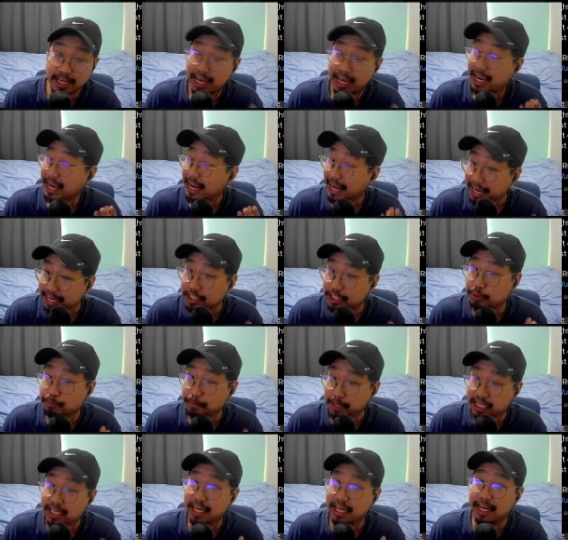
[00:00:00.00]

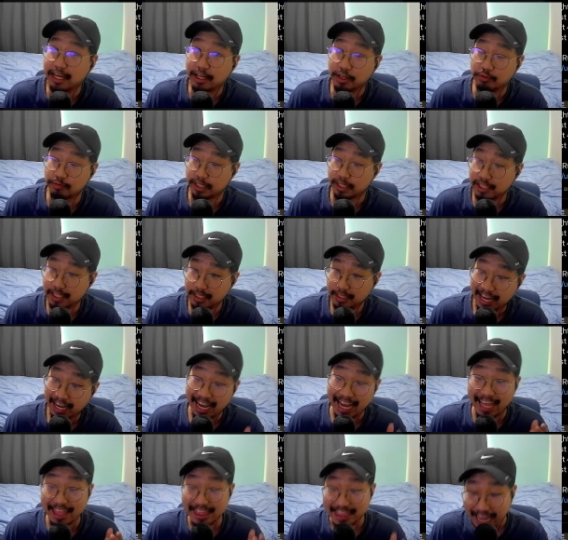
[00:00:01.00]
HP increase.
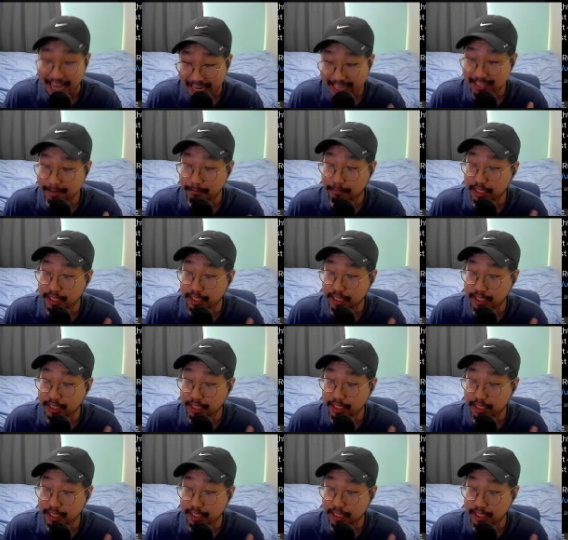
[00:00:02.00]
And that can be a